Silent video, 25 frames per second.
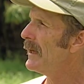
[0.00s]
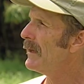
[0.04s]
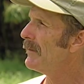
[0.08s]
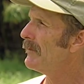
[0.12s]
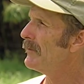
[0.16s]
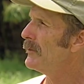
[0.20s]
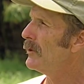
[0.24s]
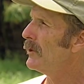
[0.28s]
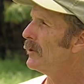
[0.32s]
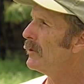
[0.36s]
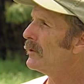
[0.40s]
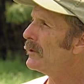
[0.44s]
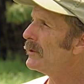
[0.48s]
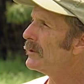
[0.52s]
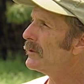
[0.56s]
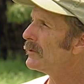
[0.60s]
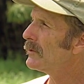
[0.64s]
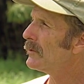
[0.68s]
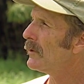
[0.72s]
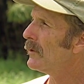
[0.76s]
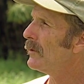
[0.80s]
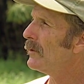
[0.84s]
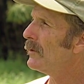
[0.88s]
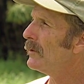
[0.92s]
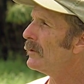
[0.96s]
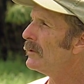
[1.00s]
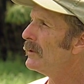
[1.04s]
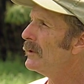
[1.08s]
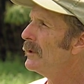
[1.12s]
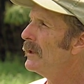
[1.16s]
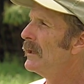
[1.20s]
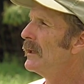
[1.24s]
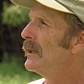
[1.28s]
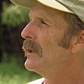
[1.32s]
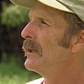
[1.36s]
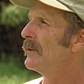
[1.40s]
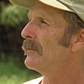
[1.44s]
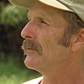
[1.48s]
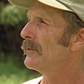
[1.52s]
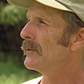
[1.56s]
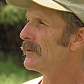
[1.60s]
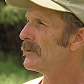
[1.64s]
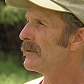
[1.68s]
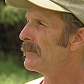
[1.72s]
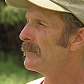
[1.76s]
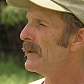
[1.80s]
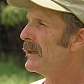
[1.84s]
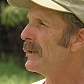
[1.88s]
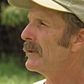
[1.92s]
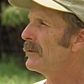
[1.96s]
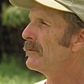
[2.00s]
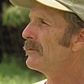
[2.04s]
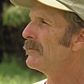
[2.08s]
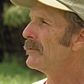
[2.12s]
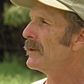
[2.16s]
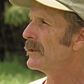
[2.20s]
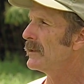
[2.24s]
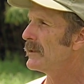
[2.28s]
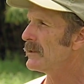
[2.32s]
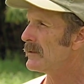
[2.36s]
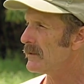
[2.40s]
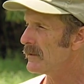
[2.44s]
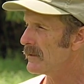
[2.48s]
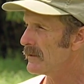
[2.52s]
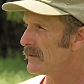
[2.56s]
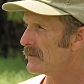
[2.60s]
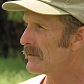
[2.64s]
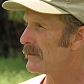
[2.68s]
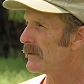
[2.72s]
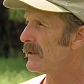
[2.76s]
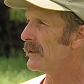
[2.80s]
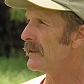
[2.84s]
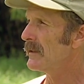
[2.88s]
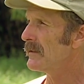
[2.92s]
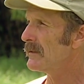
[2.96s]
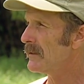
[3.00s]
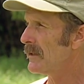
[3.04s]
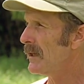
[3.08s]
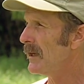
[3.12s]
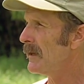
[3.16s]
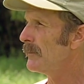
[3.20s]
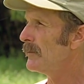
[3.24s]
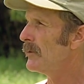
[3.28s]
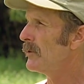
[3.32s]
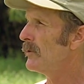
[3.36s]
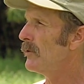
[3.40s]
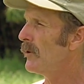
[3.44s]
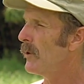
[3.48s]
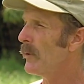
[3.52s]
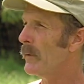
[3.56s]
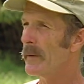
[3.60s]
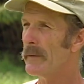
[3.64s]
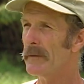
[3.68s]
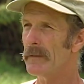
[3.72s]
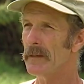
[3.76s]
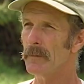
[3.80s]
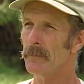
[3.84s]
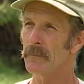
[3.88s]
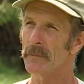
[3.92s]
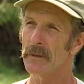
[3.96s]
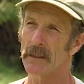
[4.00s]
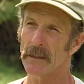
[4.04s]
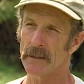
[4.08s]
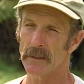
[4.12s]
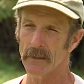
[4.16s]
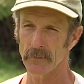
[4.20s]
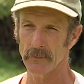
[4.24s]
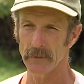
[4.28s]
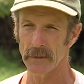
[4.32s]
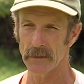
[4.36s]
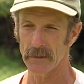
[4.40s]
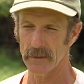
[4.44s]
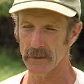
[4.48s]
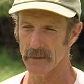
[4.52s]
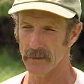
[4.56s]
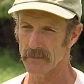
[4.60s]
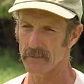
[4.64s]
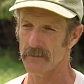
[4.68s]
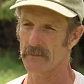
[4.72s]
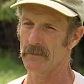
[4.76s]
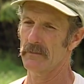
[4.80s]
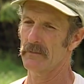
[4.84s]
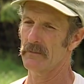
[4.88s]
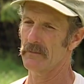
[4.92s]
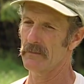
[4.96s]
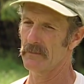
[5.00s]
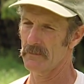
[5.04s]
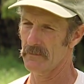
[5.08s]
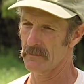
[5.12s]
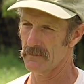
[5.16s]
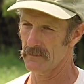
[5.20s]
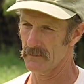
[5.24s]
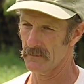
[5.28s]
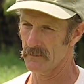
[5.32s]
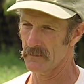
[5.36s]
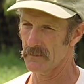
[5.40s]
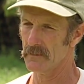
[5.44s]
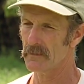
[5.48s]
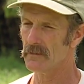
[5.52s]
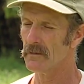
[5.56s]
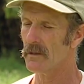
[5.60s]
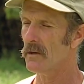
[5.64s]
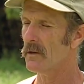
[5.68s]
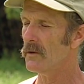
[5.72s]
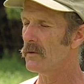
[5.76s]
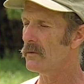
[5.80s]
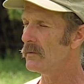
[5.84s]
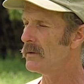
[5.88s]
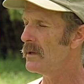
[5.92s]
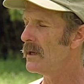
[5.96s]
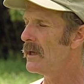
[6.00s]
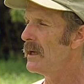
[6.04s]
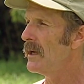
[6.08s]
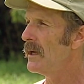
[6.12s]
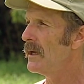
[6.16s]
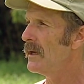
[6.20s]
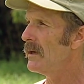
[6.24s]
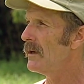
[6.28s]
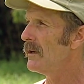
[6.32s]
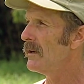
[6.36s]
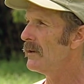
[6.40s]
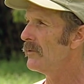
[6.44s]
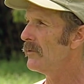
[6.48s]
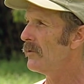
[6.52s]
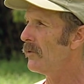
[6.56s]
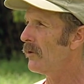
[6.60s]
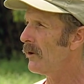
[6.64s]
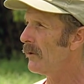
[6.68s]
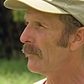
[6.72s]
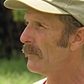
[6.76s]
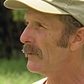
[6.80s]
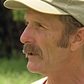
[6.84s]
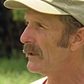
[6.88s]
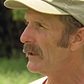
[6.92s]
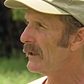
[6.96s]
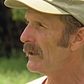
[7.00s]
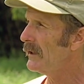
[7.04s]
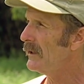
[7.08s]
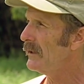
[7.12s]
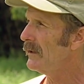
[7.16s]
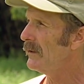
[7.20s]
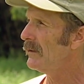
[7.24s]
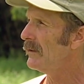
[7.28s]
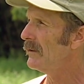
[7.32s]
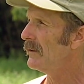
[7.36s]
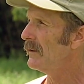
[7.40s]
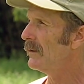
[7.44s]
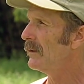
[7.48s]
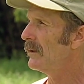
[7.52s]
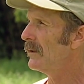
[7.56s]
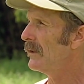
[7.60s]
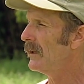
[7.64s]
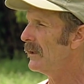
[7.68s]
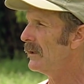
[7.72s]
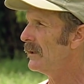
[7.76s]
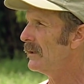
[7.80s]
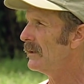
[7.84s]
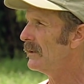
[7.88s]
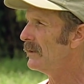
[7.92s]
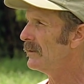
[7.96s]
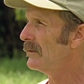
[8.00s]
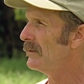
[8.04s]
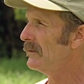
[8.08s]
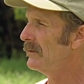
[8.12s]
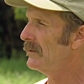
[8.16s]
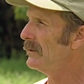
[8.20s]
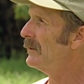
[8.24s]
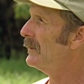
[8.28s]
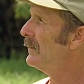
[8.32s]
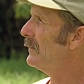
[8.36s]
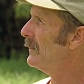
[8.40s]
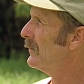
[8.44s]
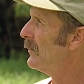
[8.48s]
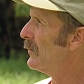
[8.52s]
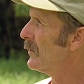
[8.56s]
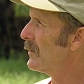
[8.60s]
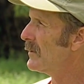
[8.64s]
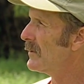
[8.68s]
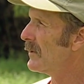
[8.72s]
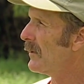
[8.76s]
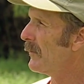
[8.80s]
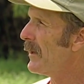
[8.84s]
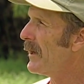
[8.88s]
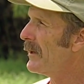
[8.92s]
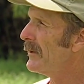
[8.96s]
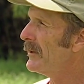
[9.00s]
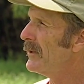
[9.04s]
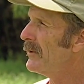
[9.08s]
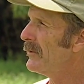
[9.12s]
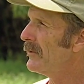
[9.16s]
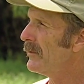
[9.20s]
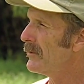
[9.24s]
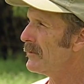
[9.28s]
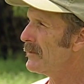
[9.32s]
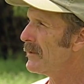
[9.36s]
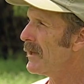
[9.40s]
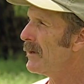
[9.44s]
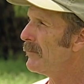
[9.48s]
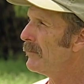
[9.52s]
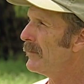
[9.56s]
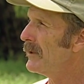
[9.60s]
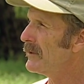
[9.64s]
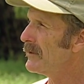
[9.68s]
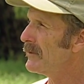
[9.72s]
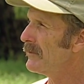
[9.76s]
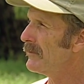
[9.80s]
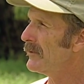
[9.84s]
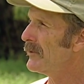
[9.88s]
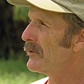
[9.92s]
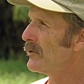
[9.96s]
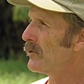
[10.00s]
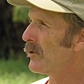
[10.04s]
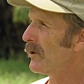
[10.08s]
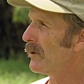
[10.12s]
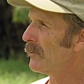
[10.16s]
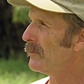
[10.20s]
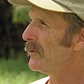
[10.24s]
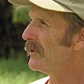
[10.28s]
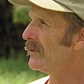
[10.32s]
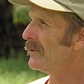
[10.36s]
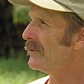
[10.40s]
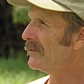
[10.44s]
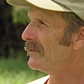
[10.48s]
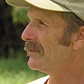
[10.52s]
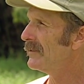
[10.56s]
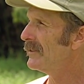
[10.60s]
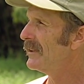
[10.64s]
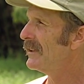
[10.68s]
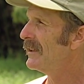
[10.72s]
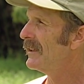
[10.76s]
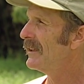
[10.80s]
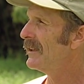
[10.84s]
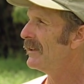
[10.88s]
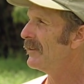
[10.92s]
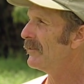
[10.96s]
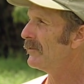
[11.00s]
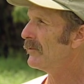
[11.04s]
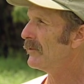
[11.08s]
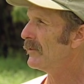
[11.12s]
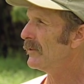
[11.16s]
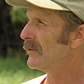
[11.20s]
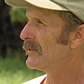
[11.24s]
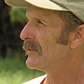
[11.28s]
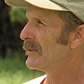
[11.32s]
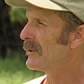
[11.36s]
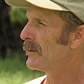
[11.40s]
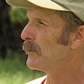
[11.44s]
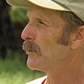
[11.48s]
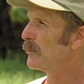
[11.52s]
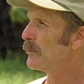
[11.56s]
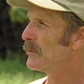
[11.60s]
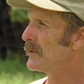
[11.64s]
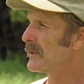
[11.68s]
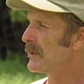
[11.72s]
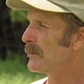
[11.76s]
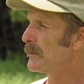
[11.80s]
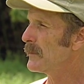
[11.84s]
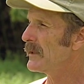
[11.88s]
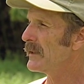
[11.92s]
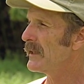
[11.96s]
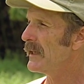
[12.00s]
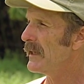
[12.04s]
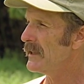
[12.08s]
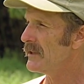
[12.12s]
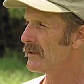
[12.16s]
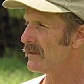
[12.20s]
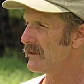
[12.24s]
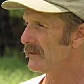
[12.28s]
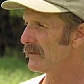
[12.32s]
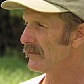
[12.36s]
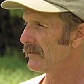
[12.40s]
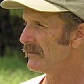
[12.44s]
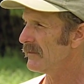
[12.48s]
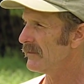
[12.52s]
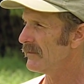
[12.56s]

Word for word: have no control for tomato funguses except growing them in a greenhouse. So normally, of course, around here there's not much of a normal for summer precipitation.